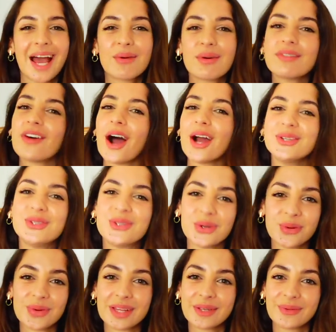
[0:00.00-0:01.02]
However, I do
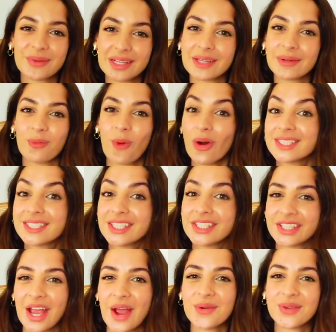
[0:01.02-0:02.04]
really, really want to
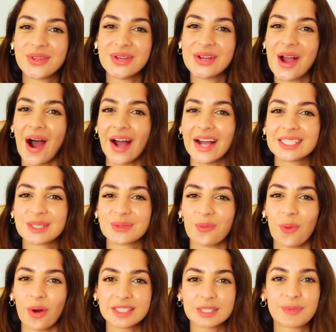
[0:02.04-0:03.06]
share with you guys
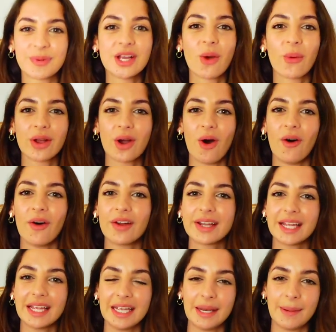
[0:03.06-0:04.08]
what's been going on
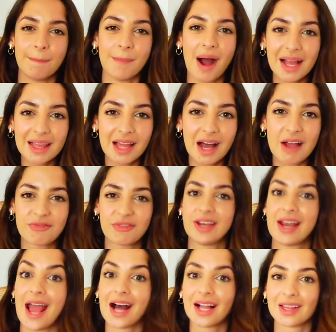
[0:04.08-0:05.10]
in my life,
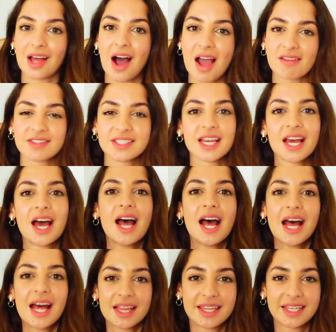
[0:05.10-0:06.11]
in our lives,
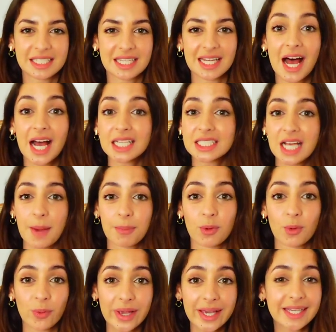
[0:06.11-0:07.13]
this last
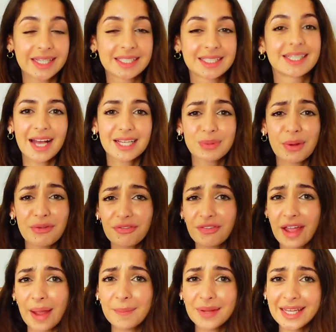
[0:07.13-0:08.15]
couple of weeks. As we're
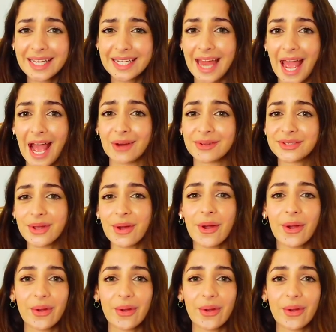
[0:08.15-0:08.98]
family now. So